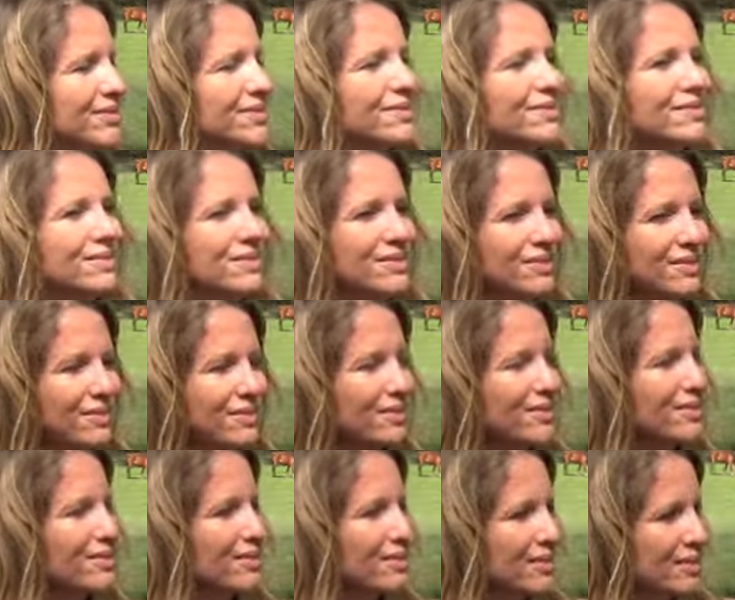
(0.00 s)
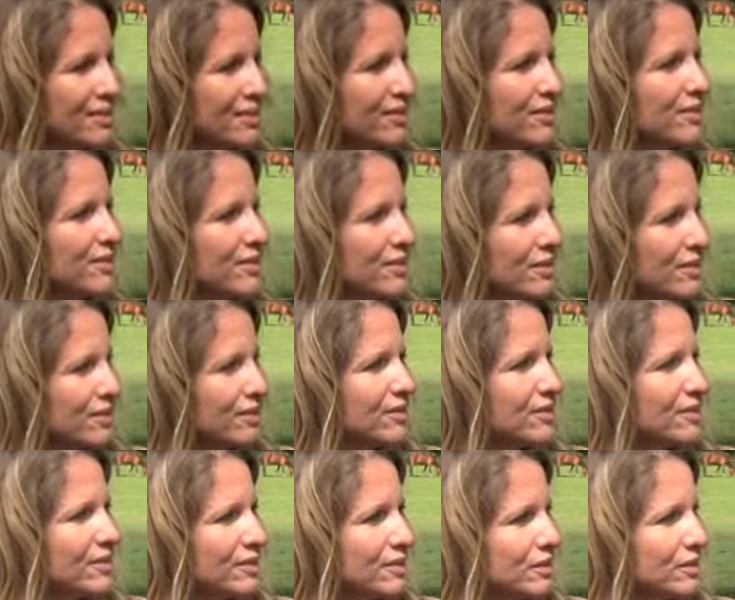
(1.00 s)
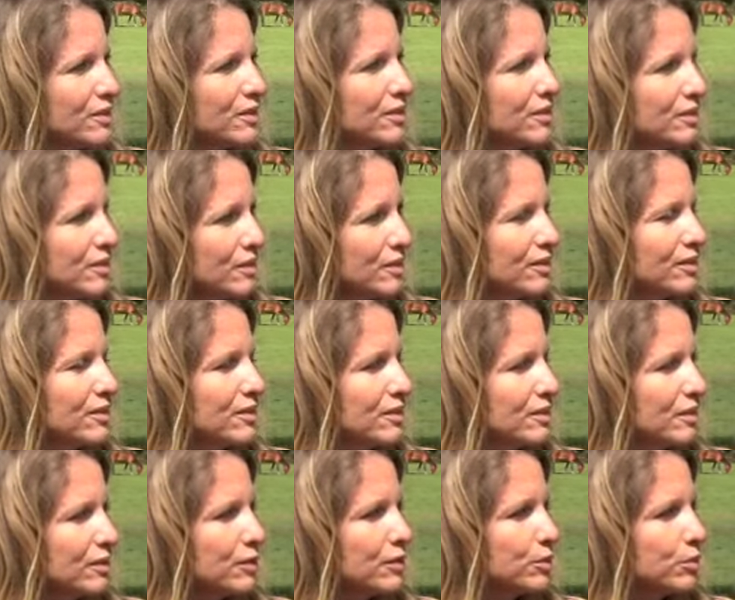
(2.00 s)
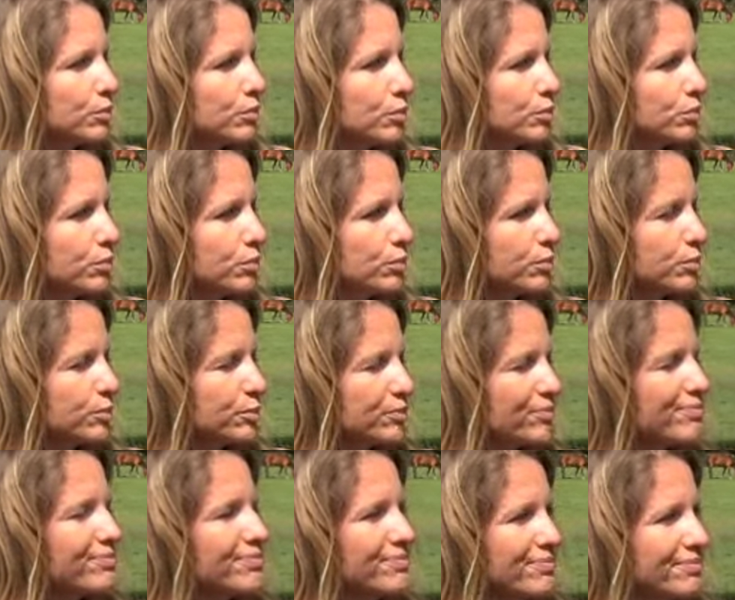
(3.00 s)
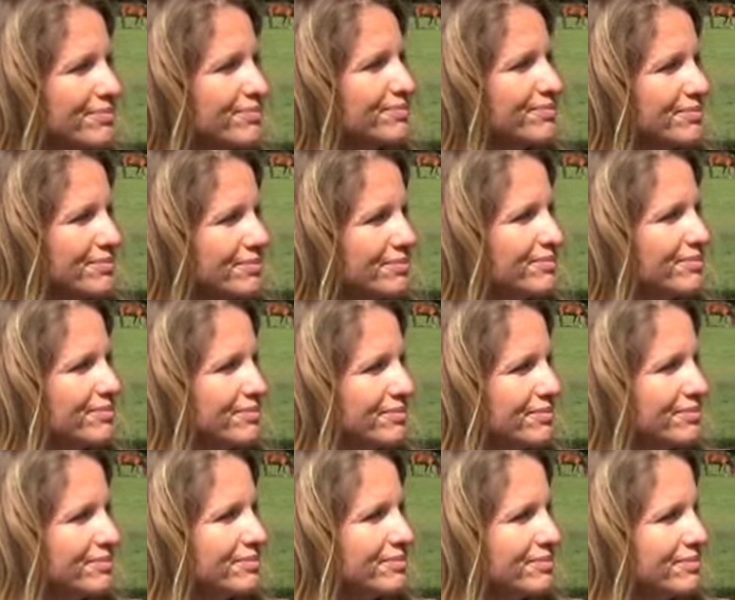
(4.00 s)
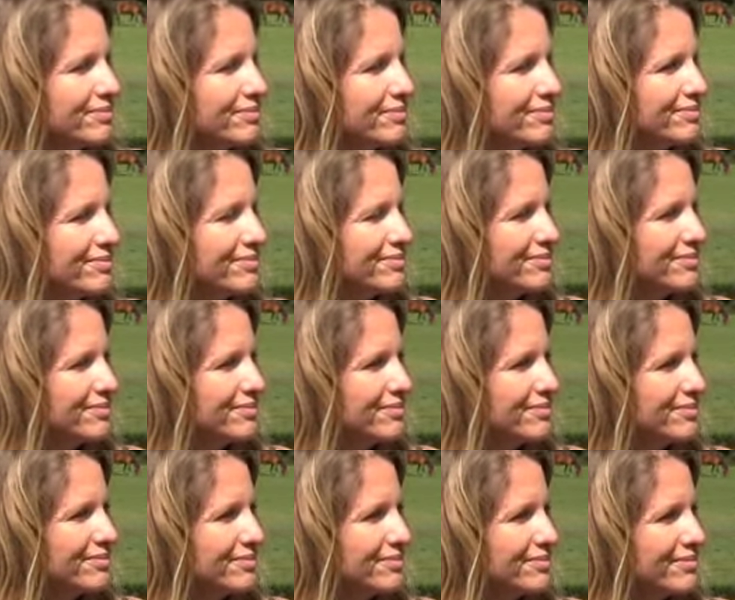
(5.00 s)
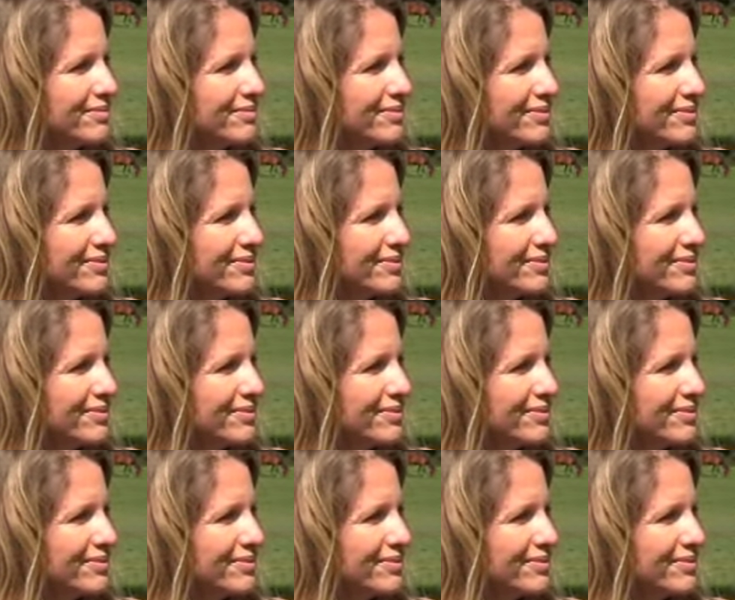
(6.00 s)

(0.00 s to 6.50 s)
[no speech]